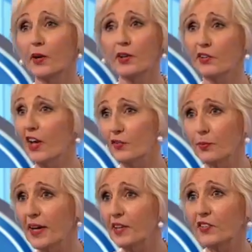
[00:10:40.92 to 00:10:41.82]
marriage as
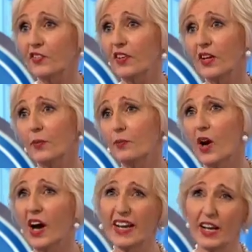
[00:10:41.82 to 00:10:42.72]
mates.
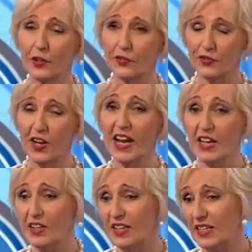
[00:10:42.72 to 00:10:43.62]
I
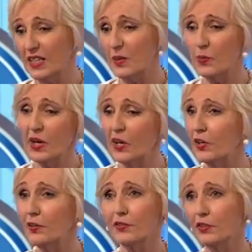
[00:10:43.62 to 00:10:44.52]
understand the
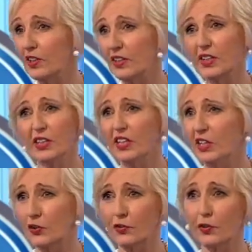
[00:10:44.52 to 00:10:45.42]
imperatives. You lead a
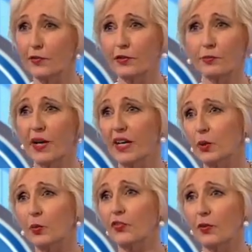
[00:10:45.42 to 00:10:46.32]
Conservative Party
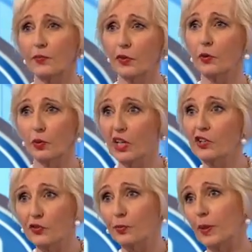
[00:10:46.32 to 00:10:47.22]
with some very
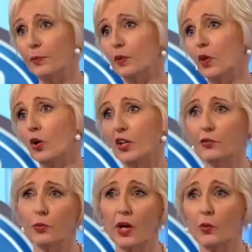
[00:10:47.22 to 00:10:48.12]
religious people on
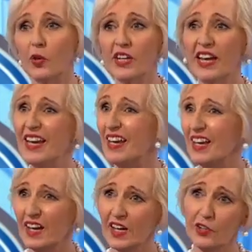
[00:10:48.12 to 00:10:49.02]
its right wing.
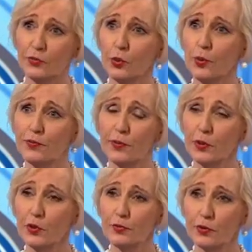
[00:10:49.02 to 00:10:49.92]
His room for
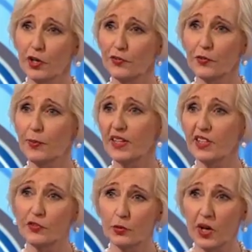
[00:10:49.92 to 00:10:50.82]
manoeuvre, I suspect,
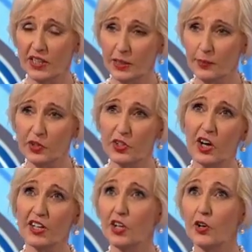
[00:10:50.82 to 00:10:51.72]
is quite limited.
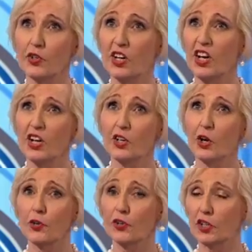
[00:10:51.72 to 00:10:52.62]
I don't
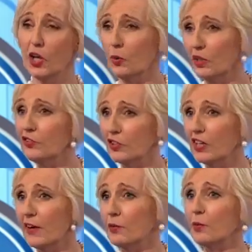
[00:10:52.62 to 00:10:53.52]
know that a coalition
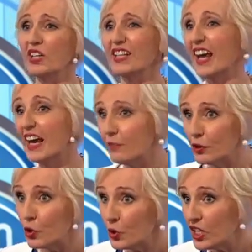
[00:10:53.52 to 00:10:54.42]
government can ever
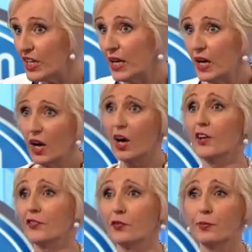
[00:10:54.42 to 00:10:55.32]
do it. I
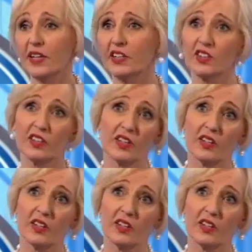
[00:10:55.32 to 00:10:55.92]
suspect